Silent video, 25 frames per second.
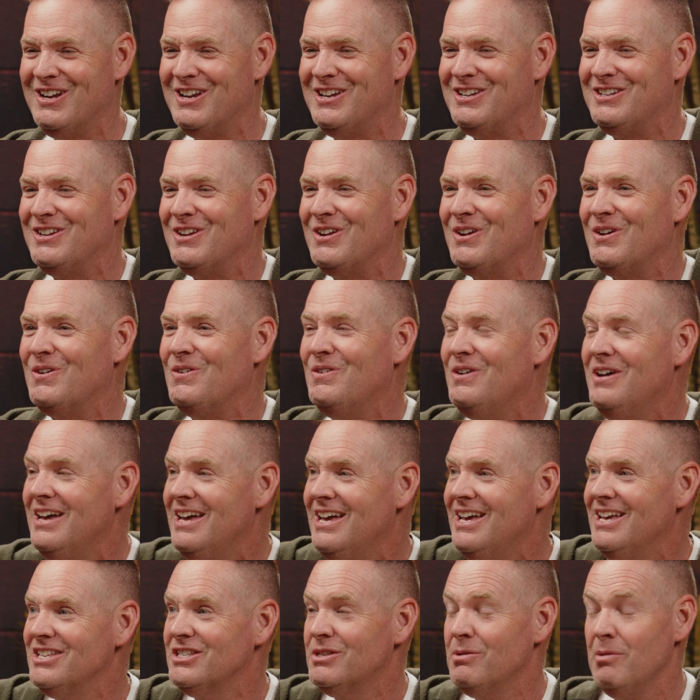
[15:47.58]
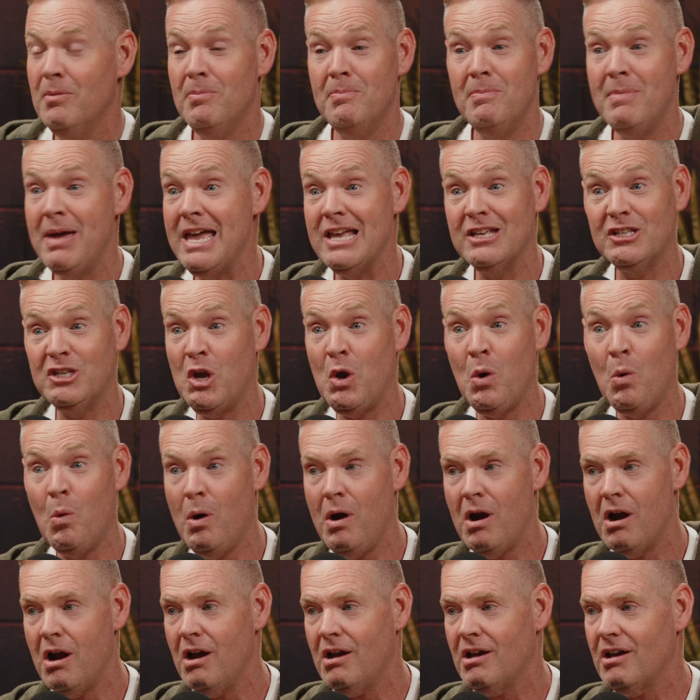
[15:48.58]
to do some amazing
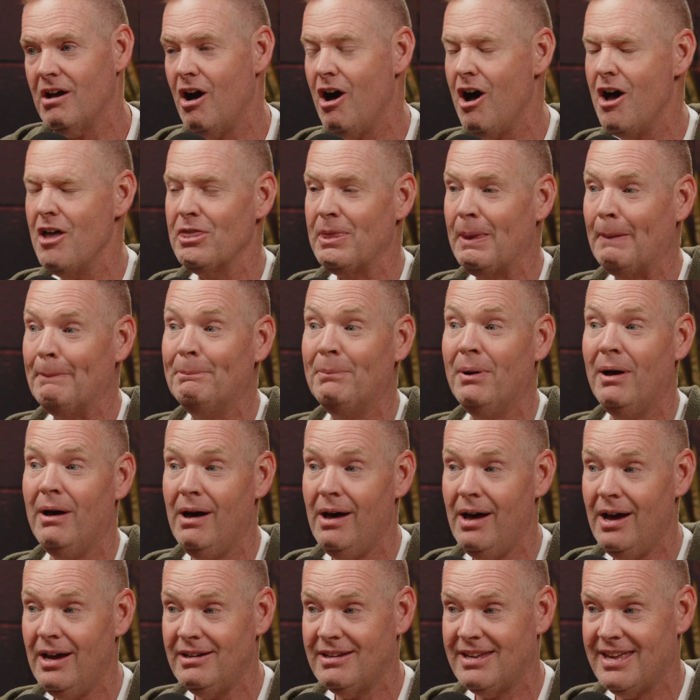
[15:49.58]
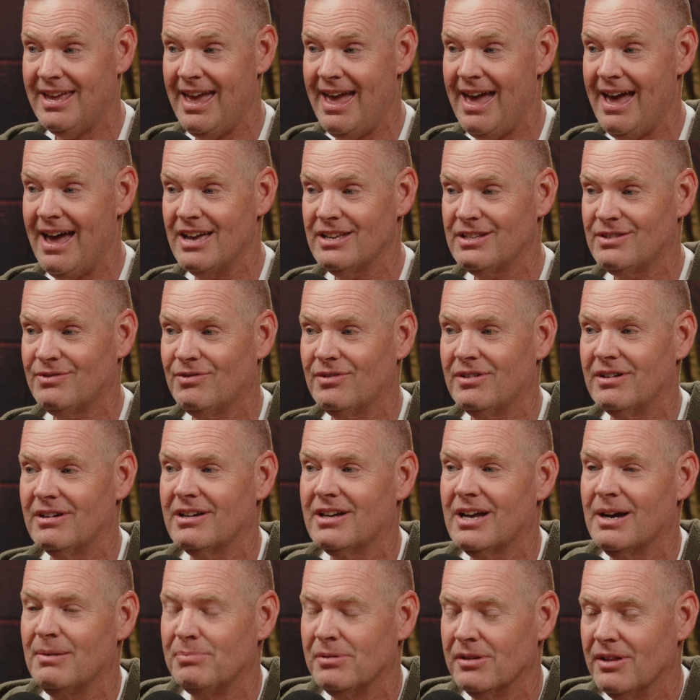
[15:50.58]
work on the podcast for a
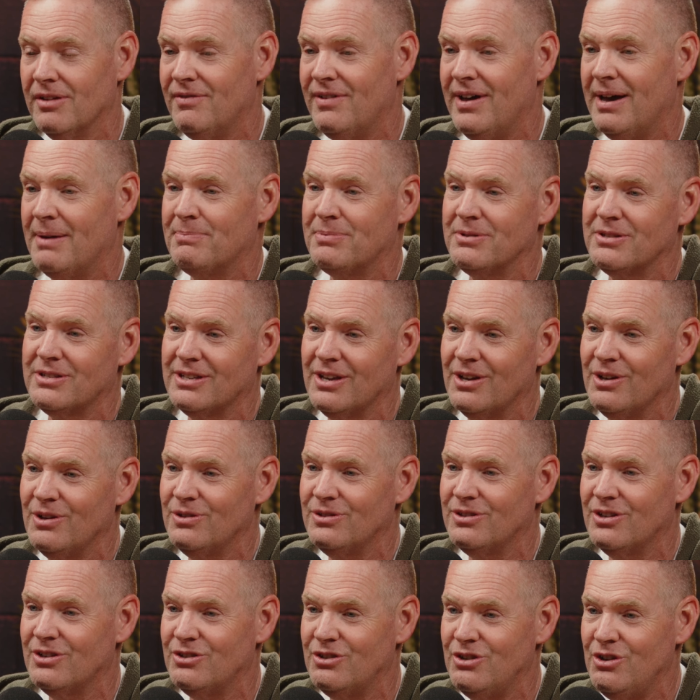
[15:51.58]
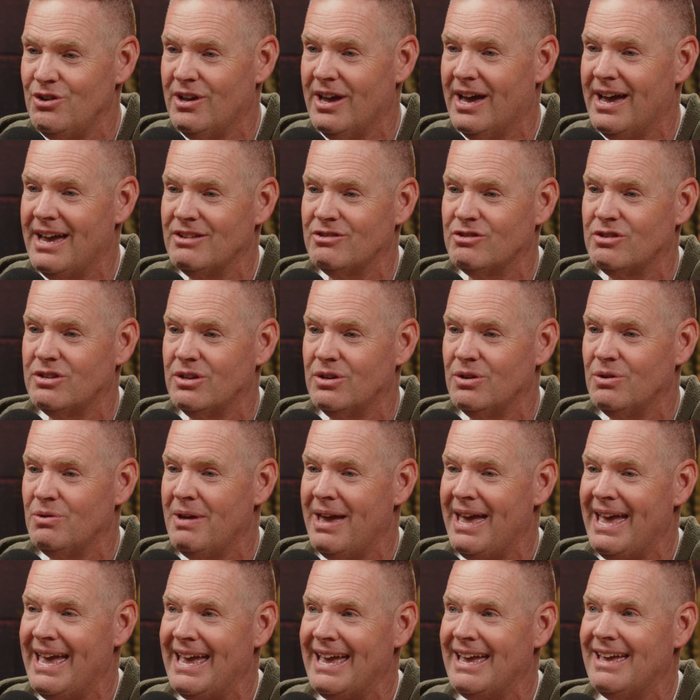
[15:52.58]
couple of episodes That's as right. you guys do
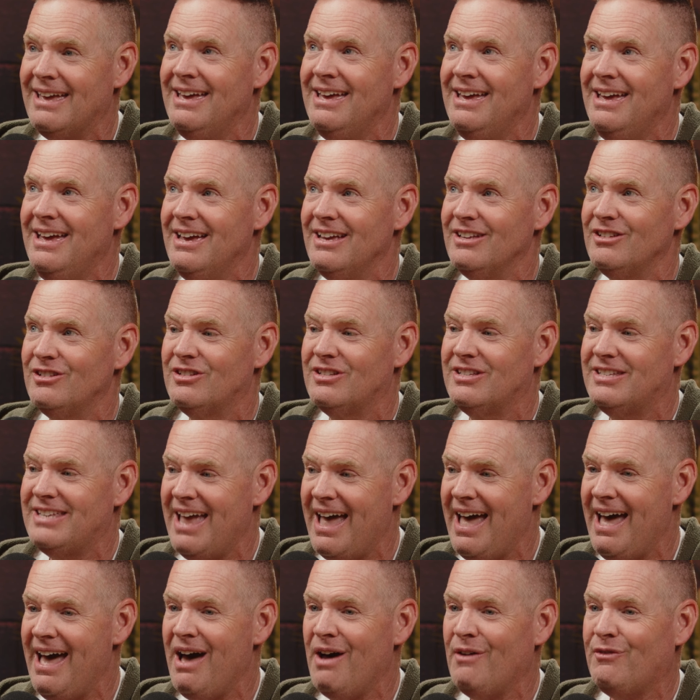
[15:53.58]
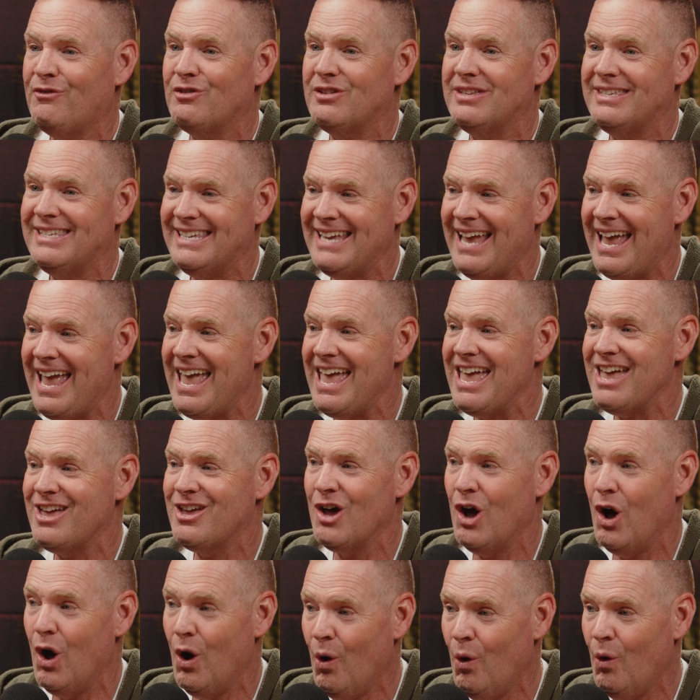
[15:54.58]
a staff
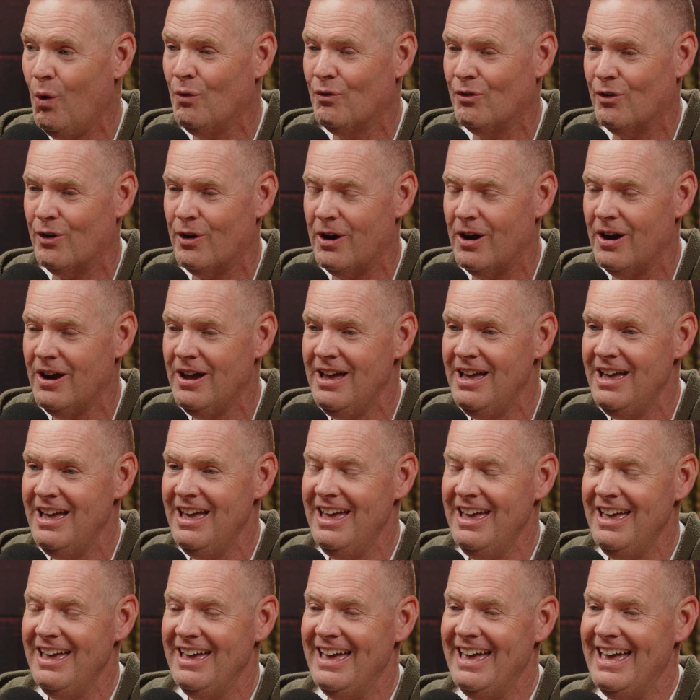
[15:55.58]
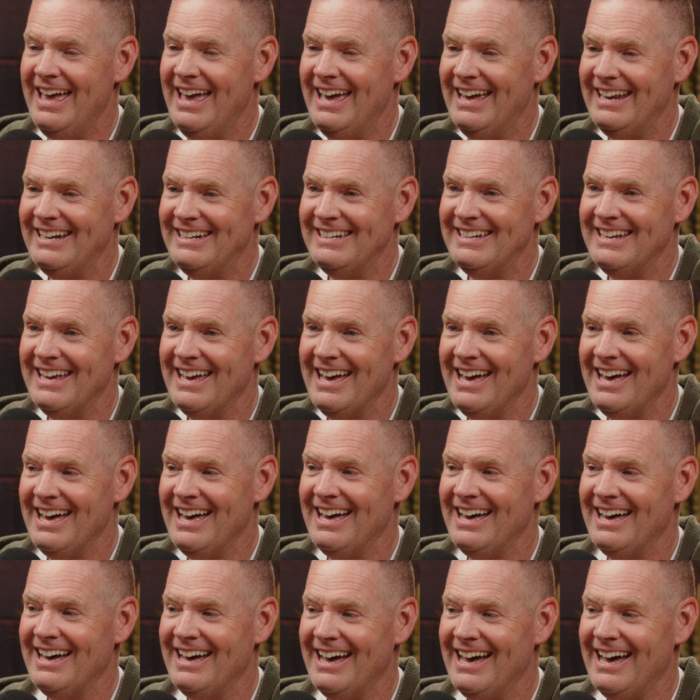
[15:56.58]
takeover. Ooh. And
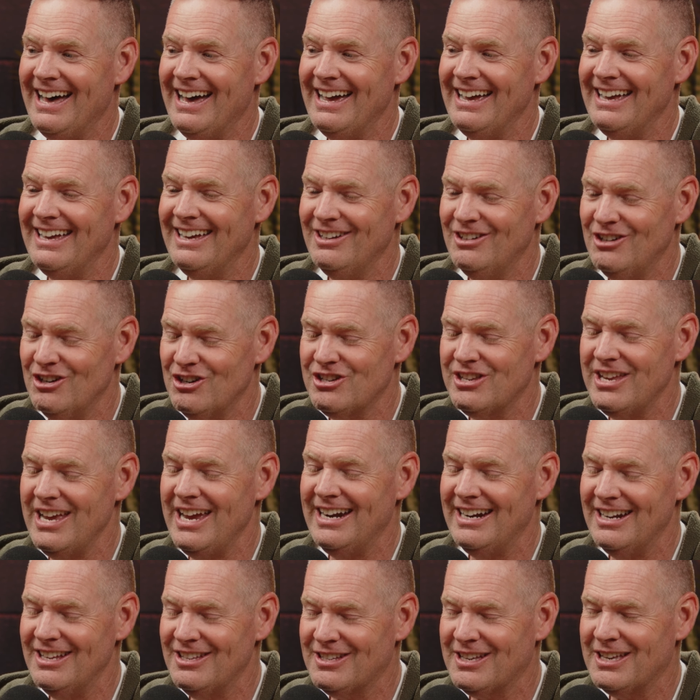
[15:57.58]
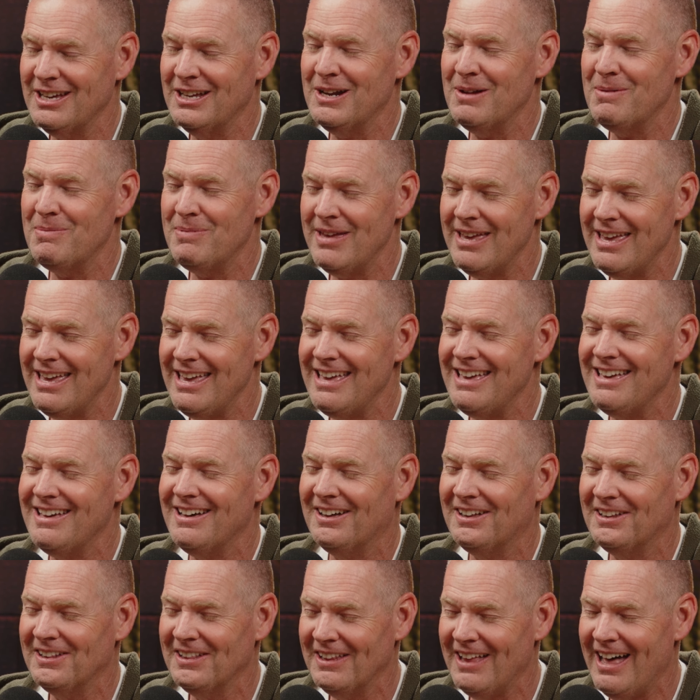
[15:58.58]
uh, yeah. I understand it's going to be
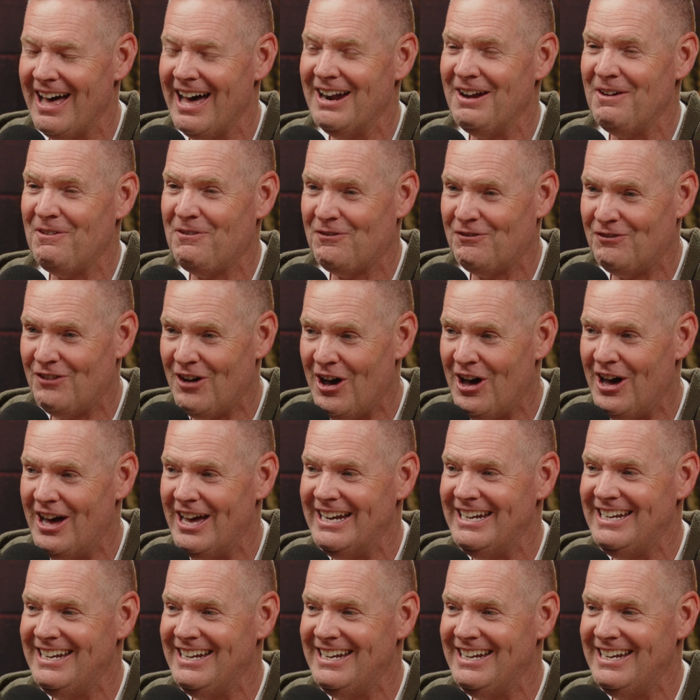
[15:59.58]
yeah, a lot of Pastor fun,